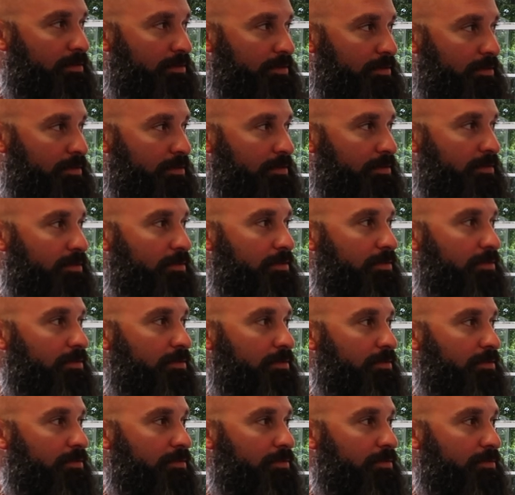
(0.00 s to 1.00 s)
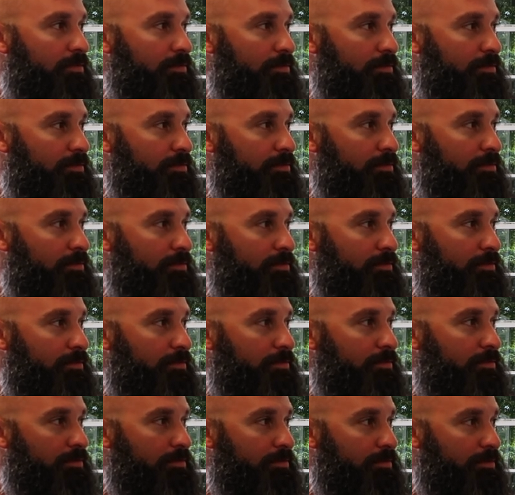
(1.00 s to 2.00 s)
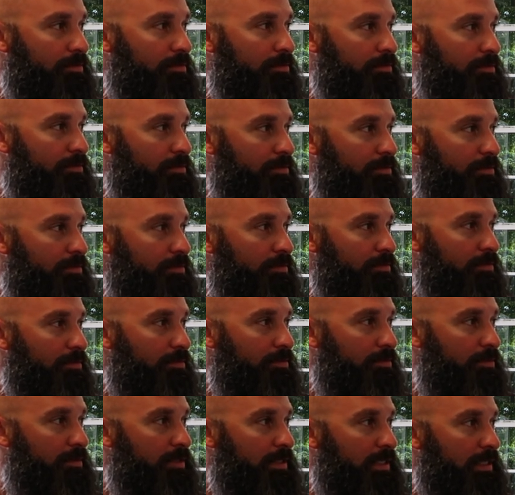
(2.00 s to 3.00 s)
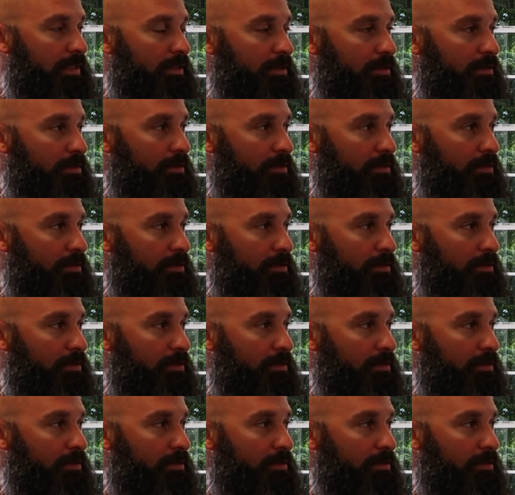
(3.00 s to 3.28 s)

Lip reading: (silent)